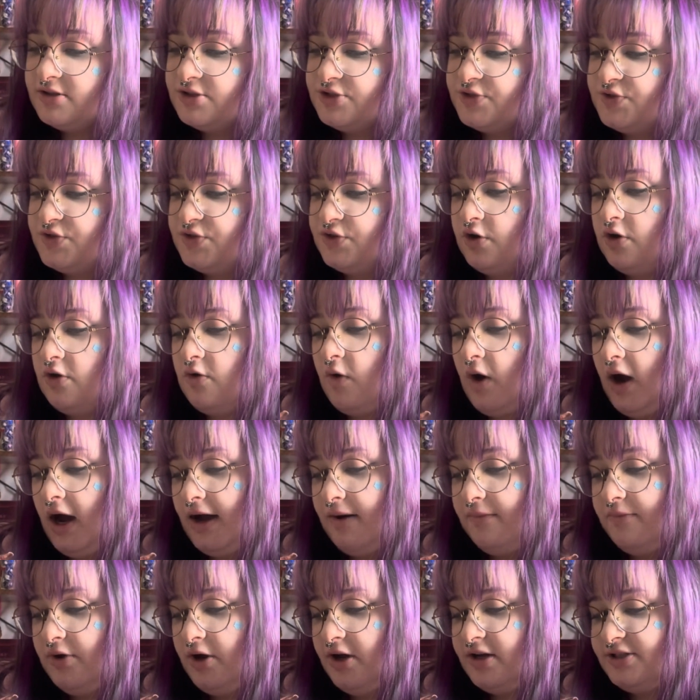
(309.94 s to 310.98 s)
So
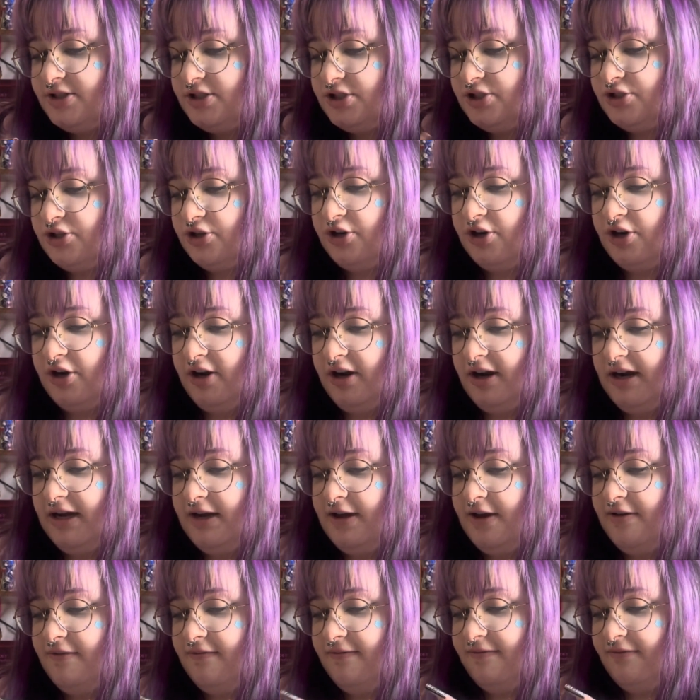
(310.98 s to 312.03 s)
I'm not sure
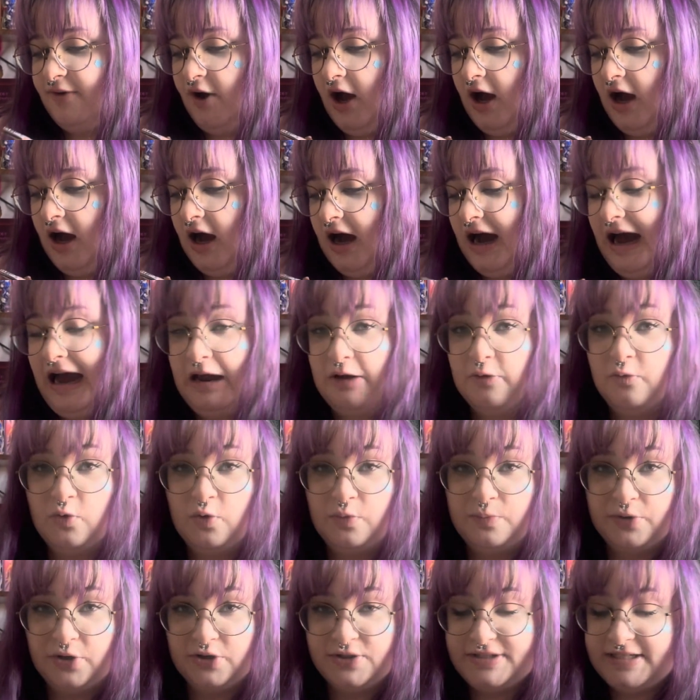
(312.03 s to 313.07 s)
if I will
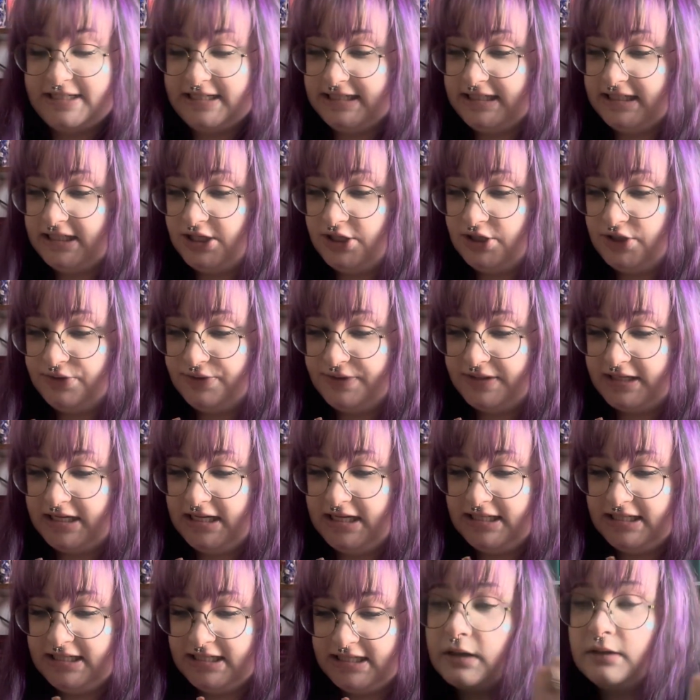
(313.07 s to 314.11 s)
personally use
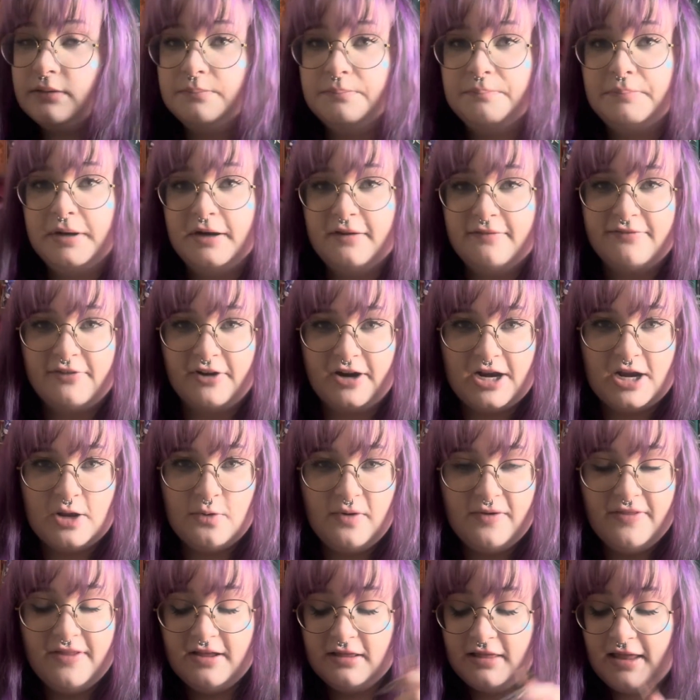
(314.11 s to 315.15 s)
it, but for
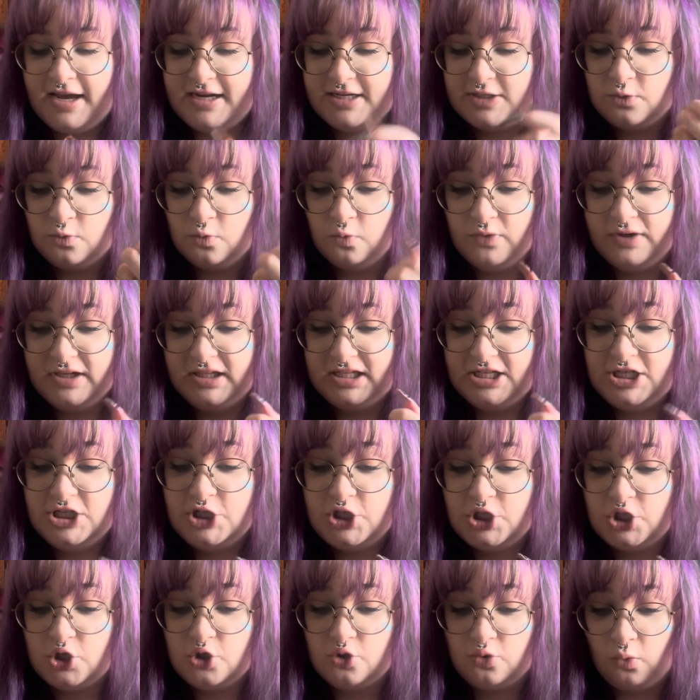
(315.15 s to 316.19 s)
anyone that likes really
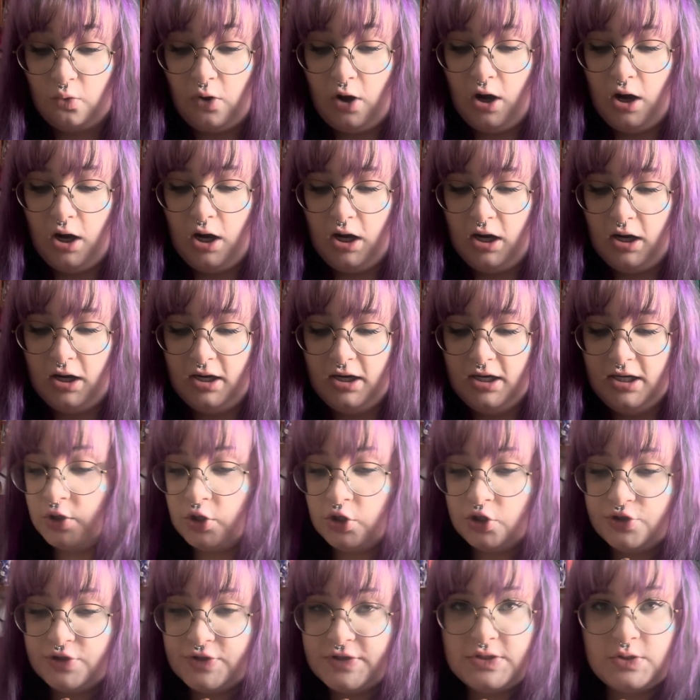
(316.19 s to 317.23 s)
strong,
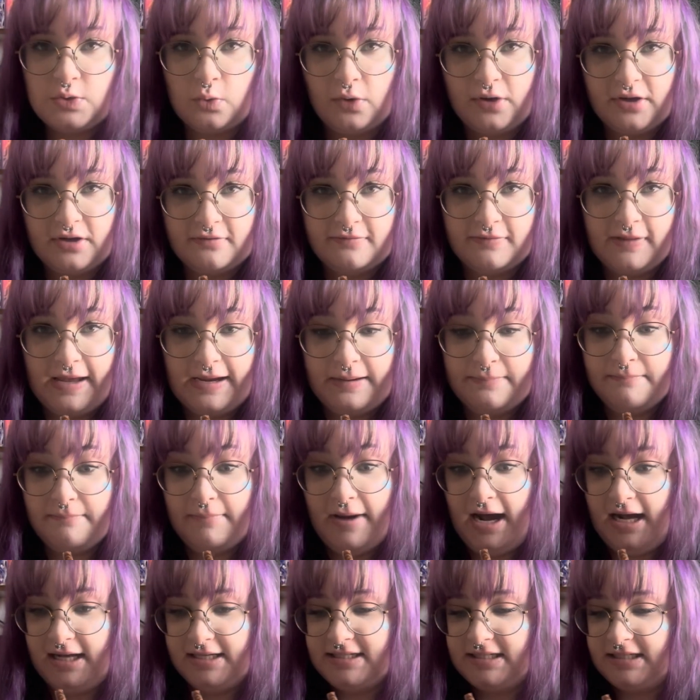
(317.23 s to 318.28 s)
sort of like
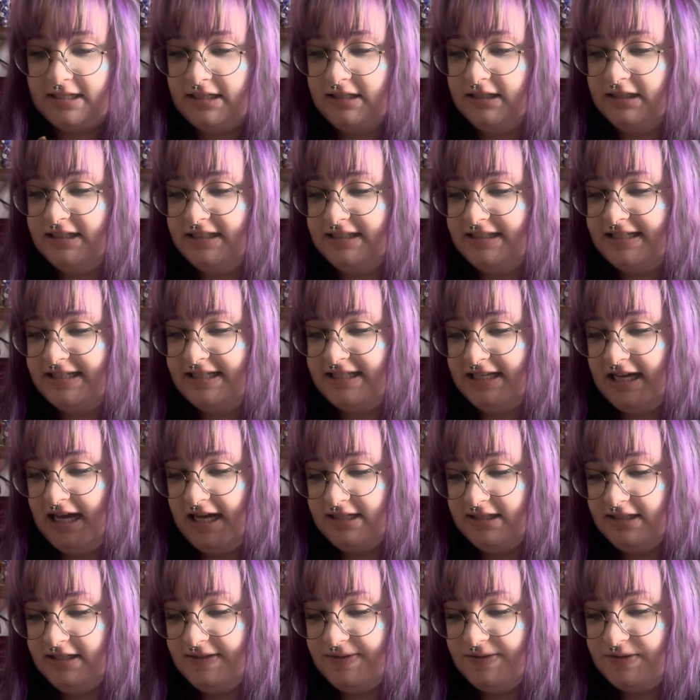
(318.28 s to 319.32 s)
masculine
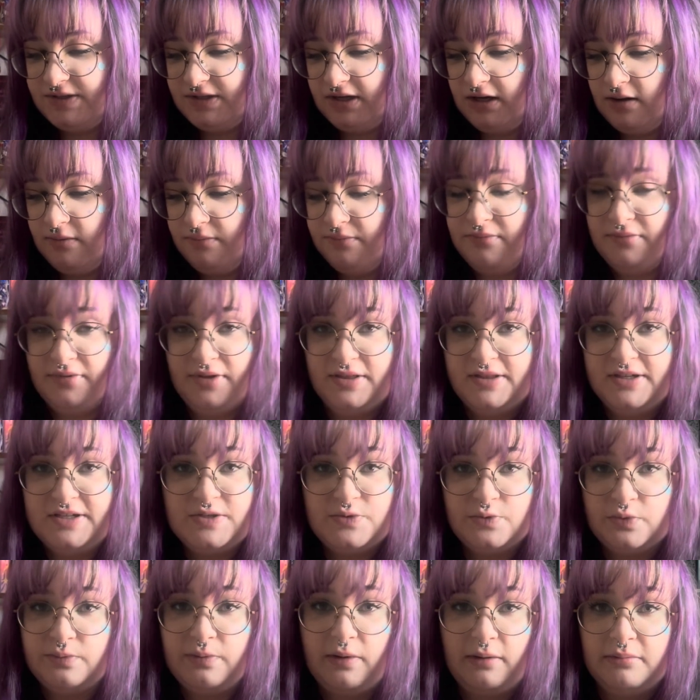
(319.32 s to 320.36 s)
scents,
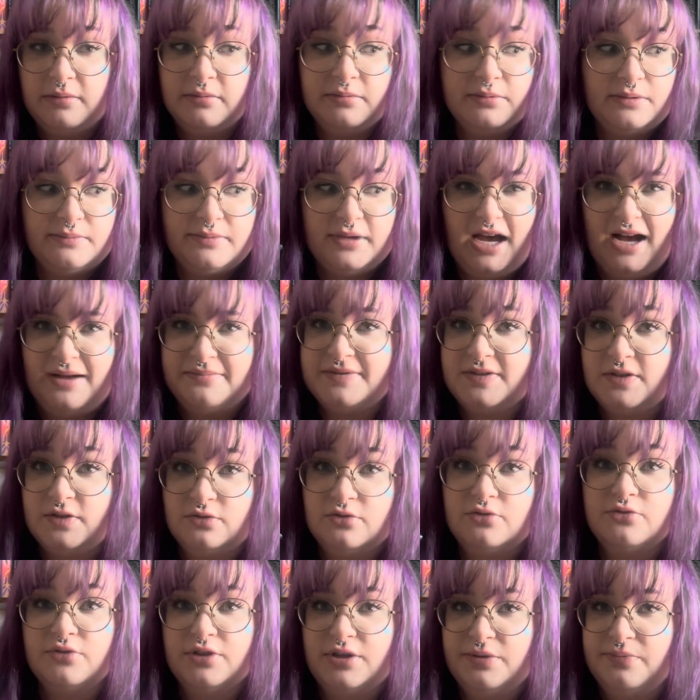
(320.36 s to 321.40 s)
this would probably be
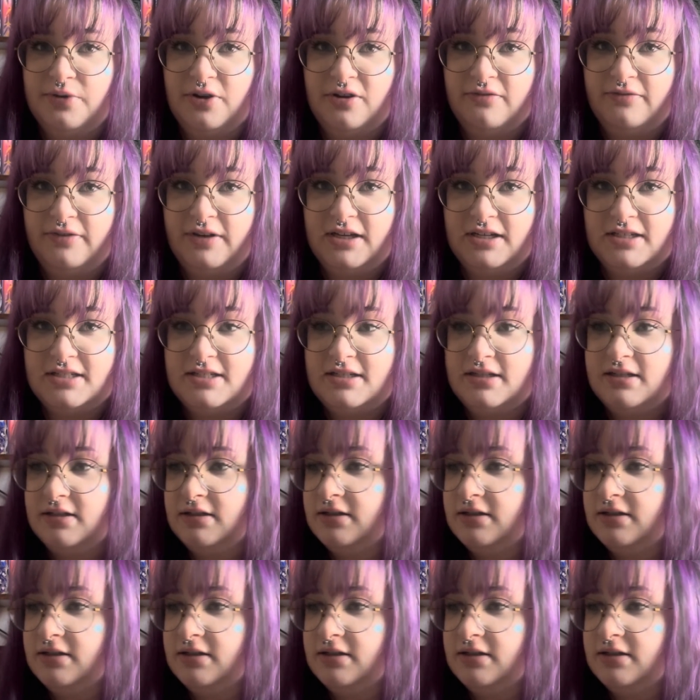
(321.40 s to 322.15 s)
absolutely perfect.